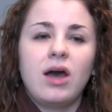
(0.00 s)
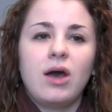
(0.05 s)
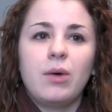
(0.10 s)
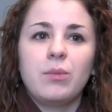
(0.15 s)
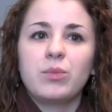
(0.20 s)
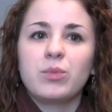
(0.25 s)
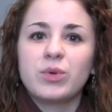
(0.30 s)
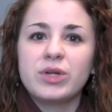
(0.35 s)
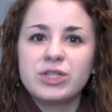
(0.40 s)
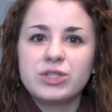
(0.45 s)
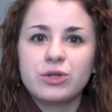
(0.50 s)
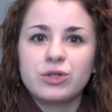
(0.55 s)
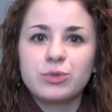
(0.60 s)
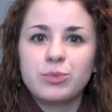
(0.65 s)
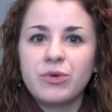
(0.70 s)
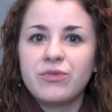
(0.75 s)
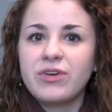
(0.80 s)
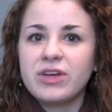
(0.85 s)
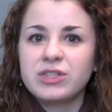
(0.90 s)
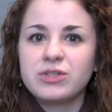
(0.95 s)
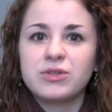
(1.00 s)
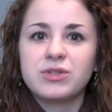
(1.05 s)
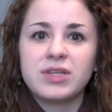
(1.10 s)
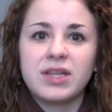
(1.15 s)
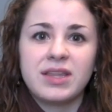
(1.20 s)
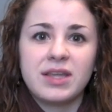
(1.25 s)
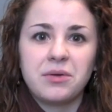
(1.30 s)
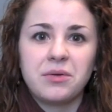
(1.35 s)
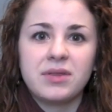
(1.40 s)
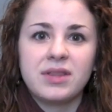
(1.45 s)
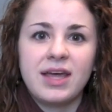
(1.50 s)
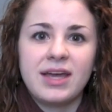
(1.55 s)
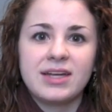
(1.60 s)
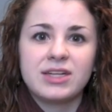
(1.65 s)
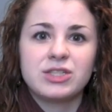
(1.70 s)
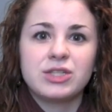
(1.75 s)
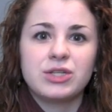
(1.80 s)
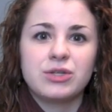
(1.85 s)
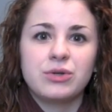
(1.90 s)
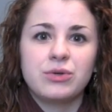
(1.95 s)
research professors that they would
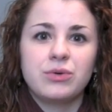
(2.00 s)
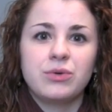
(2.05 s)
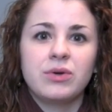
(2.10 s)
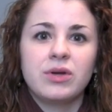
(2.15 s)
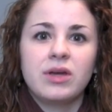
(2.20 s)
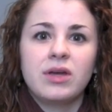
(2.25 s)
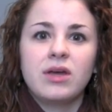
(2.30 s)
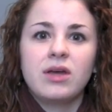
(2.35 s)
like to